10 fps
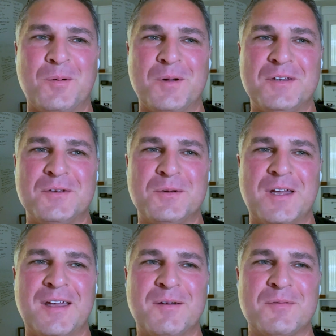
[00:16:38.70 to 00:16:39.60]
we do
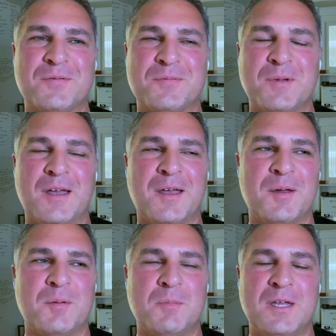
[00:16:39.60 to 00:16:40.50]

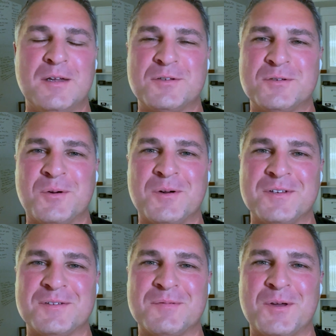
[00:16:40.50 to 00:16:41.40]
have many
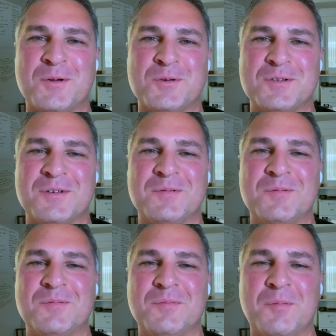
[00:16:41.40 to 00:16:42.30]
stories of those,
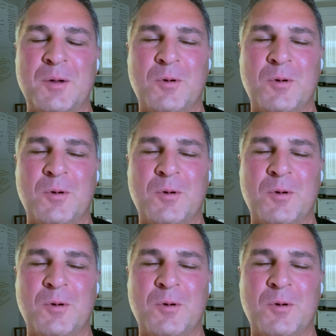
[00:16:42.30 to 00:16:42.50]
and my